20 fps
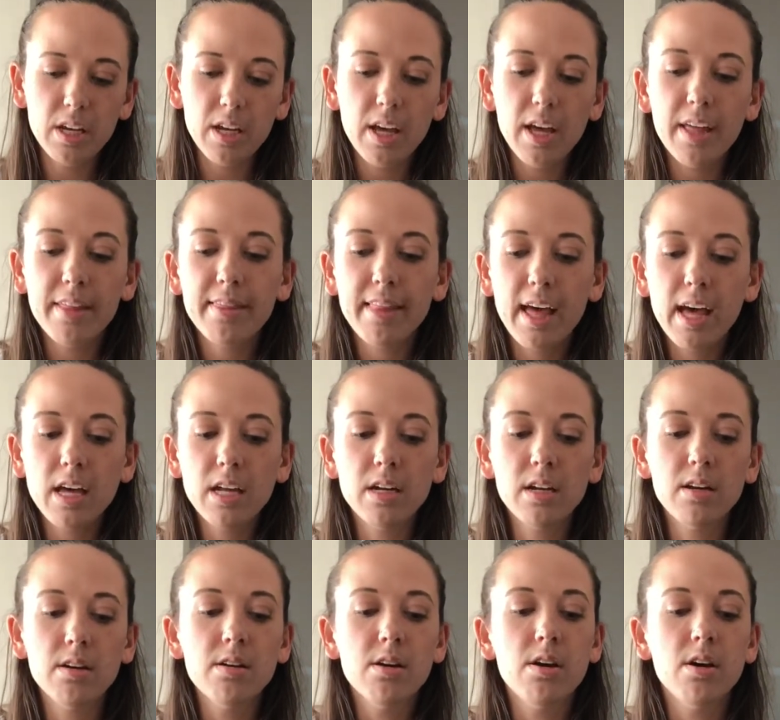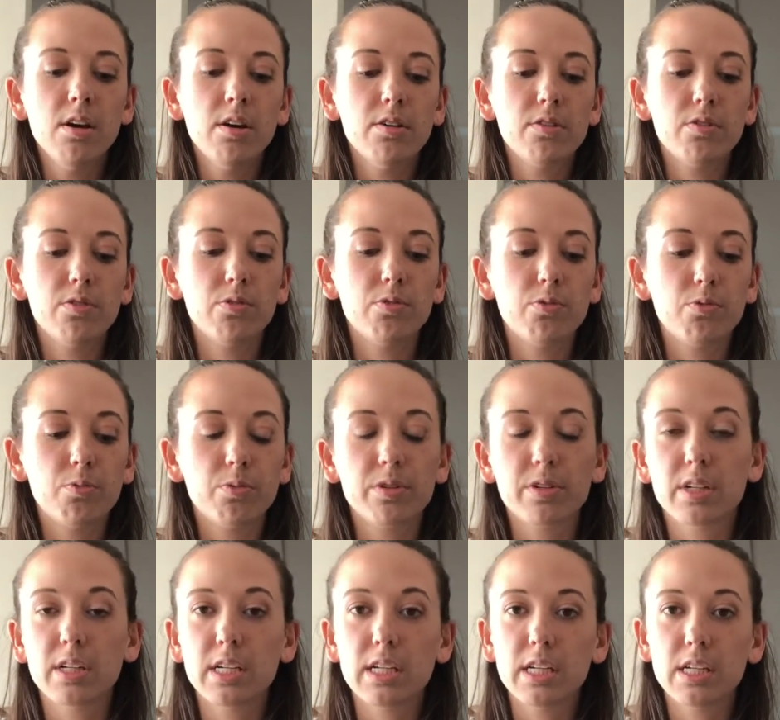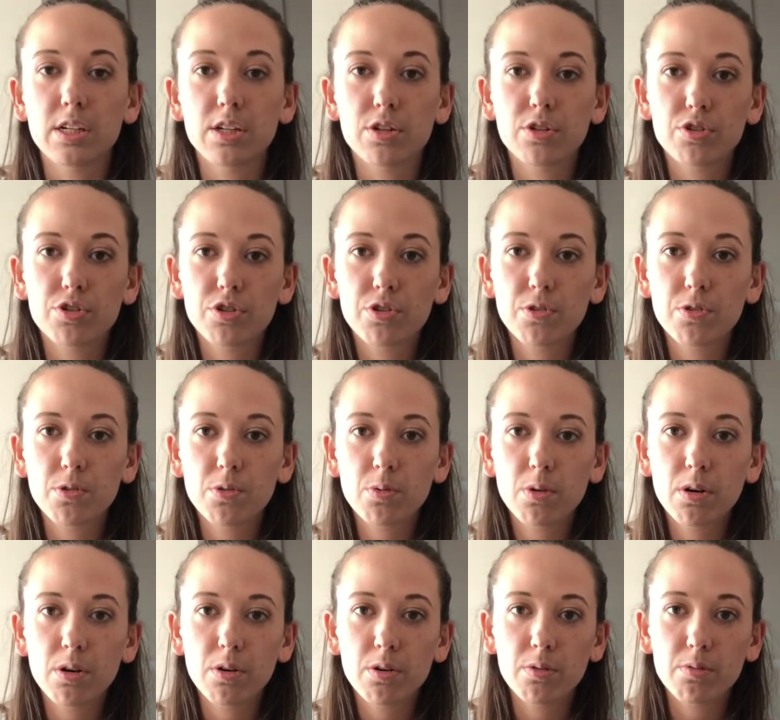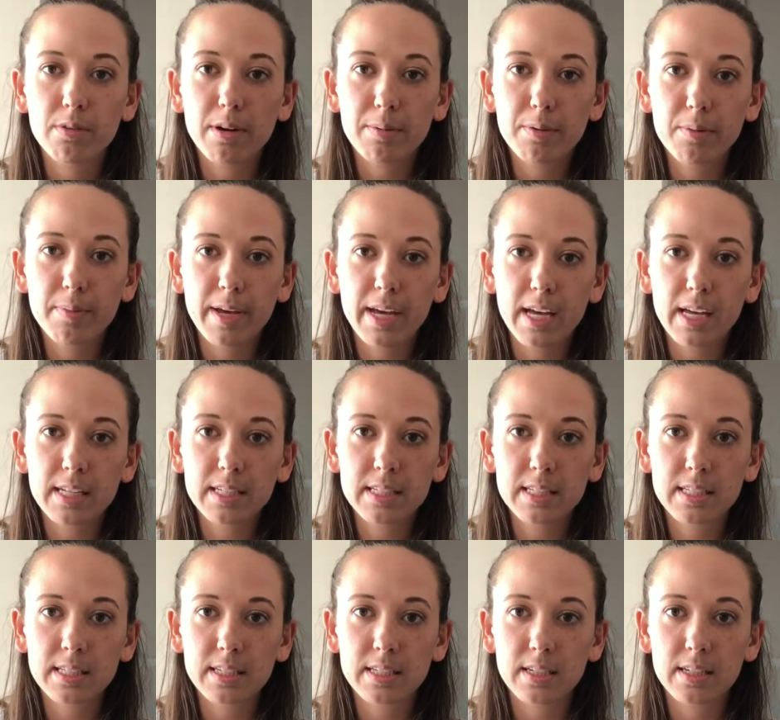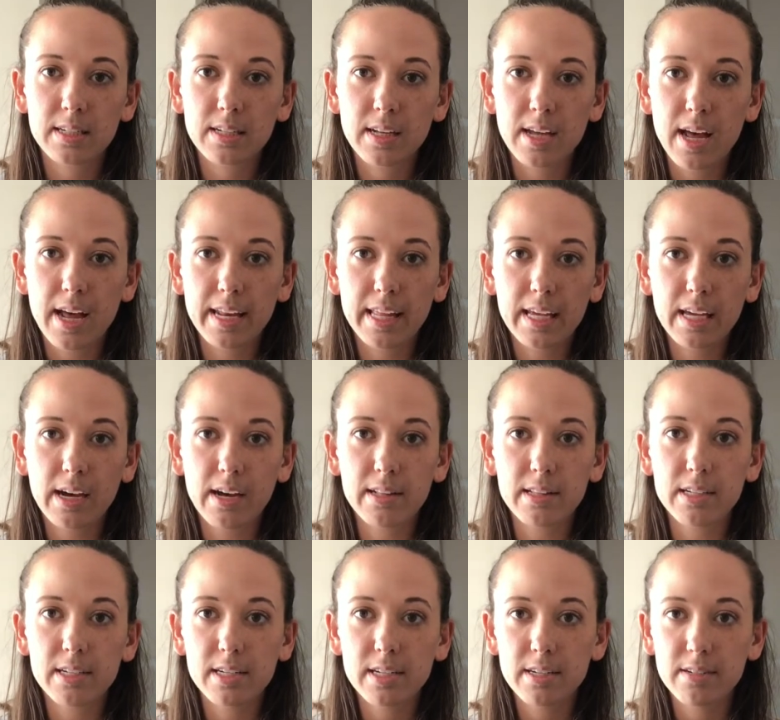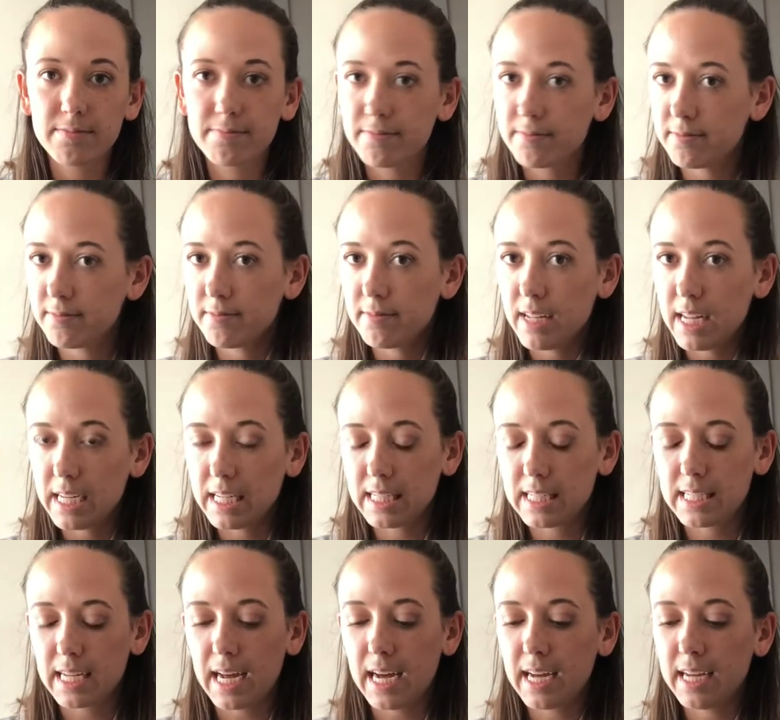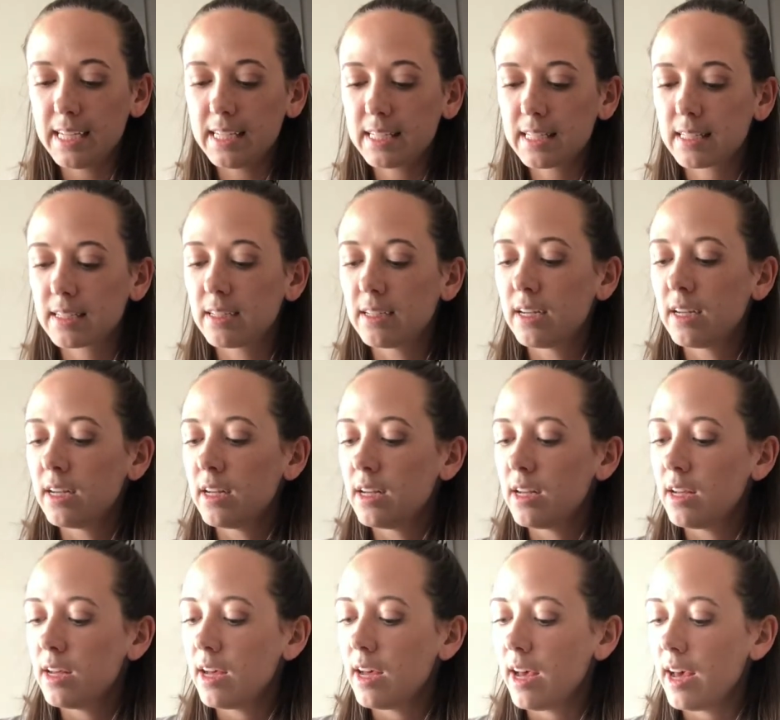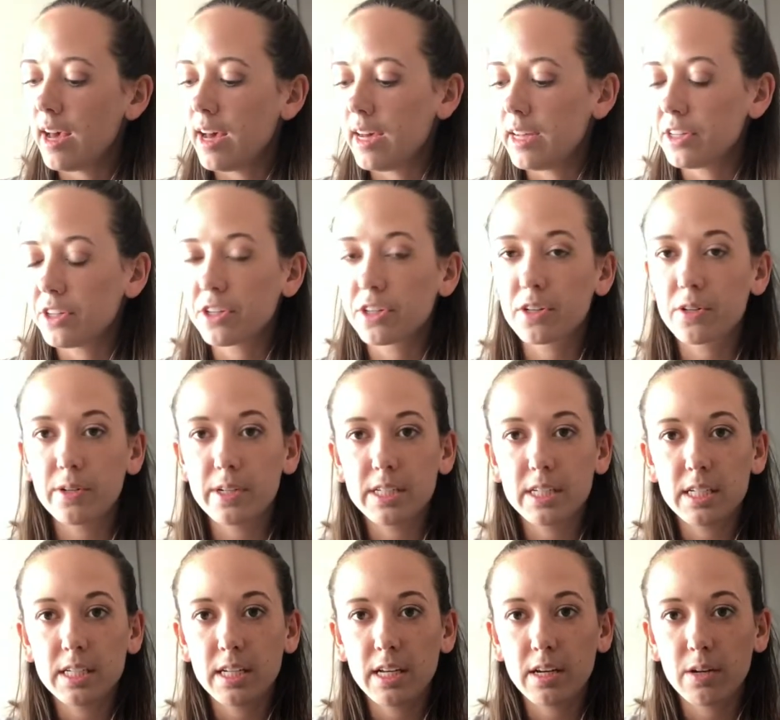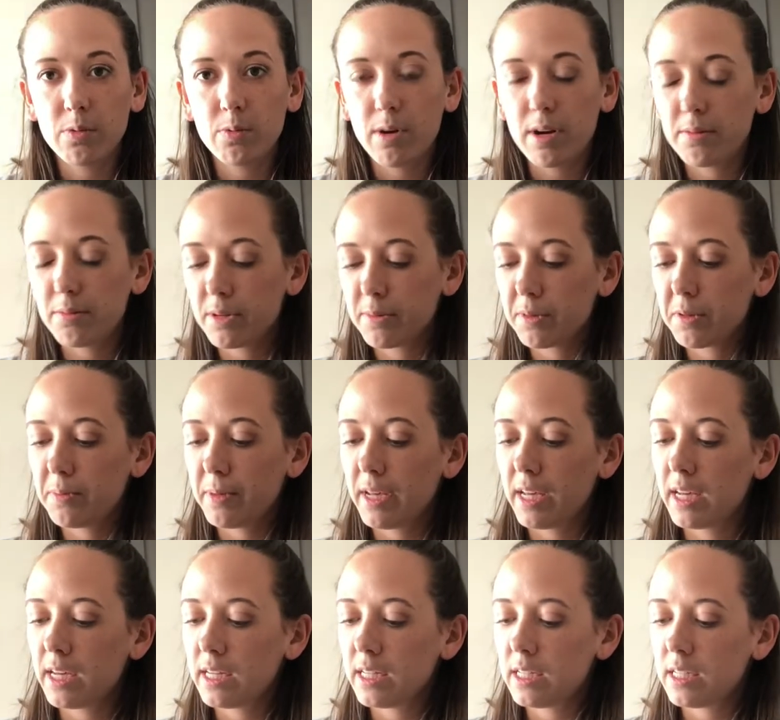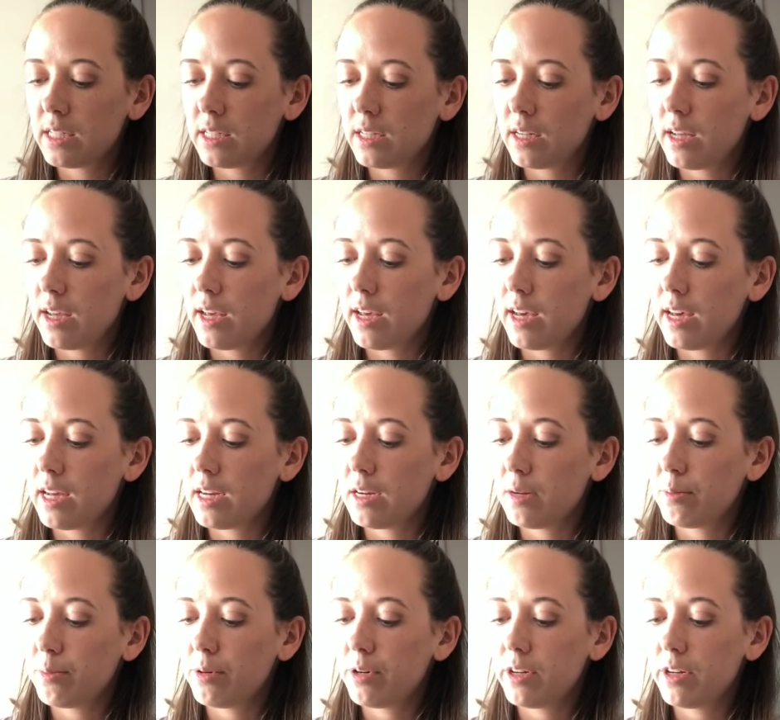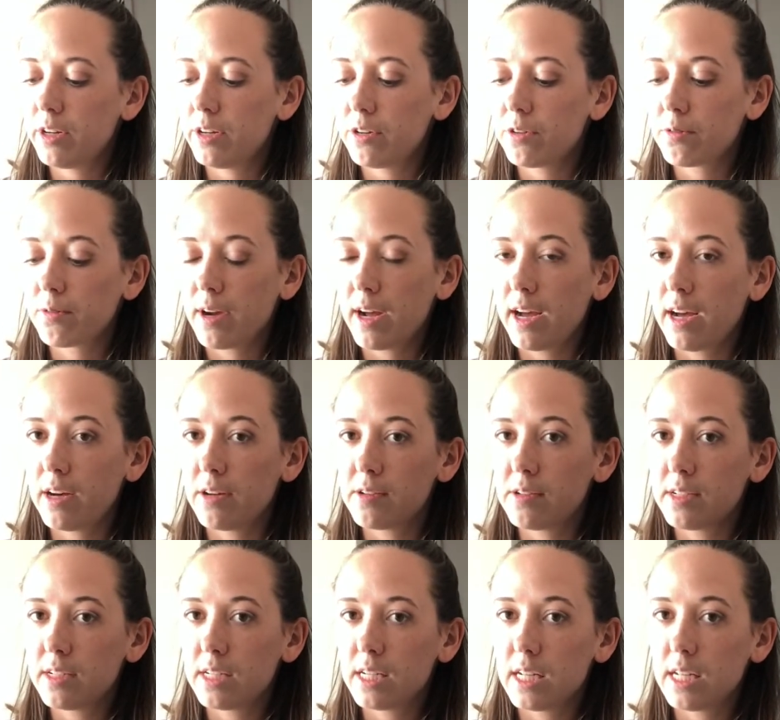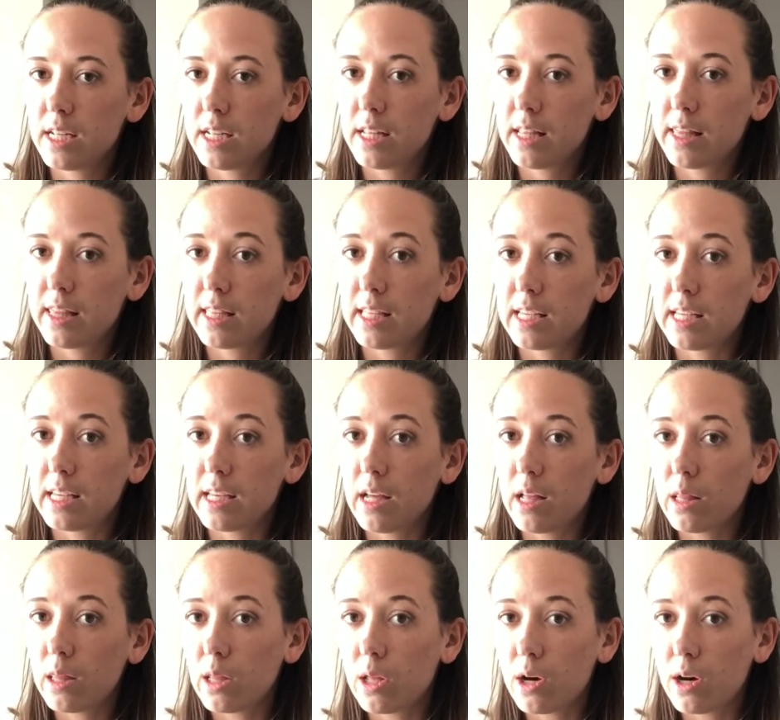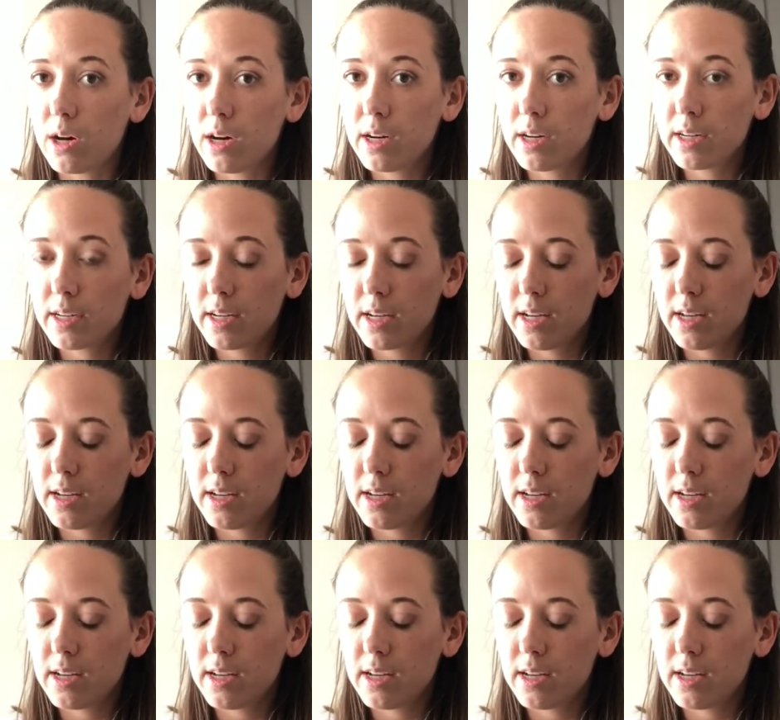And then you will need 2 rubber bands, any color, any size, and you're going to take 1 rubber band and put it around the long